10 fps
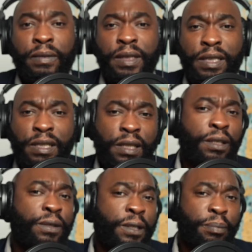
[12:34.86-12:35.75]
a
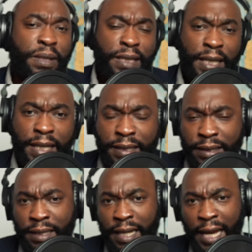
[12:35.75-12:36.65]
shield of
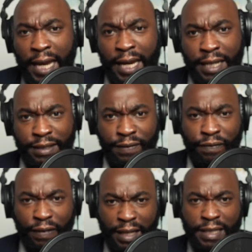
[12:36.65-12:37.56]
protection, a hedge, a
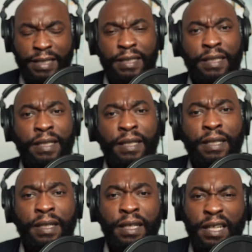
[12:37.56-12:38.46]
fence.
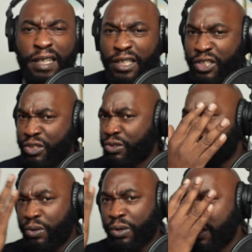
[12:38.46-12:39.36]
It
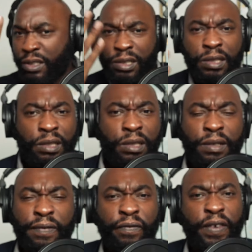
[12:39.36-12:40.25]
distorts
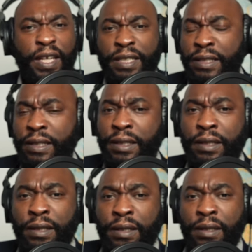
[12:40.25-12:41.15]
the vision
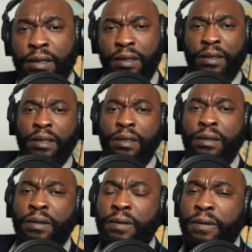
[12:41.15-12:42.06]

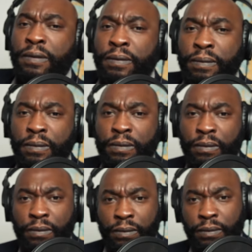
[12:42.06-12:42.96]

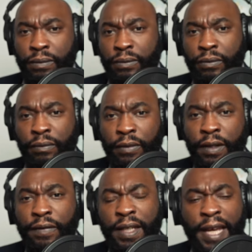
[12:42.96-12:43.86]

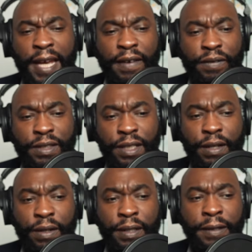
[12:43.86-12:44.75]
of the
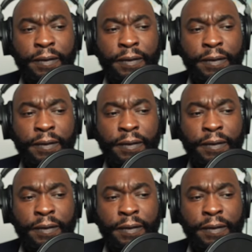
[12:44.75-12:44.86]
adversary.